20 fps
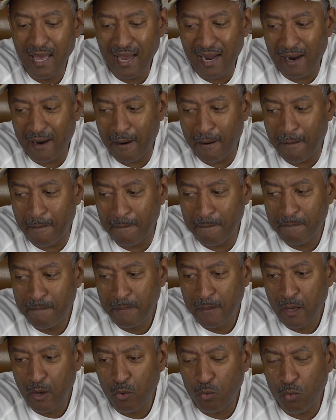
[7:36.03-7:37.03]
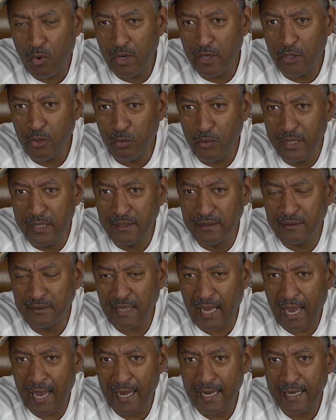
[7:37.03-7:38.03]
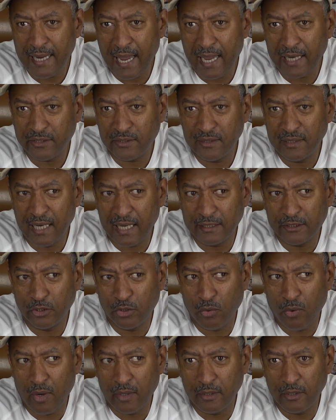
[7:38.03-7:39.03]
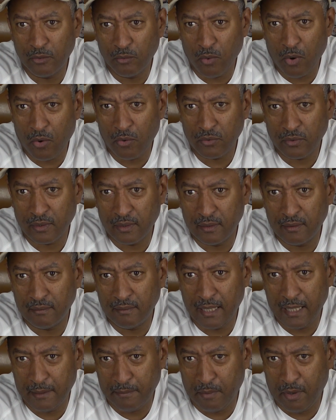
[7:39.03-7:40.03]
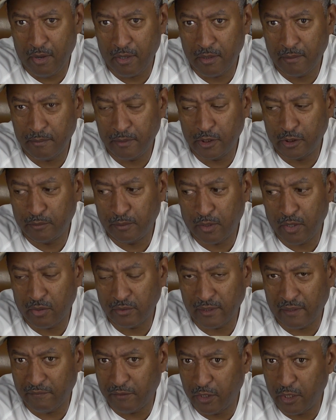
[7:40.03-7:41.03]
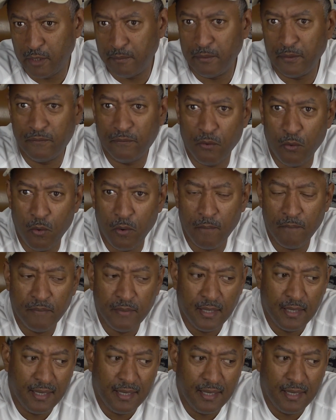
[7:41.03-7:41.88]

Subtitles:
One of the reasons I actually like to go out and walk the lake bottom is because I've done it before,